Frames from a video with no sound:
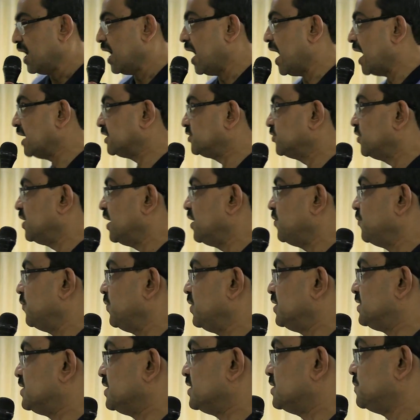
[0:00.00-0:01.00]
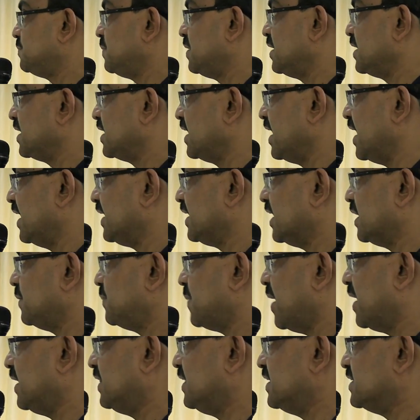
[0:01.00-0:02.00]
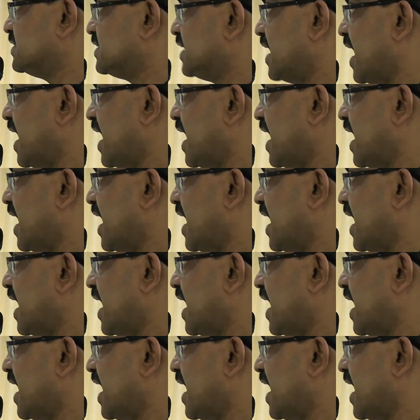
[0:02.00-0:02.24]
actually which is been created by this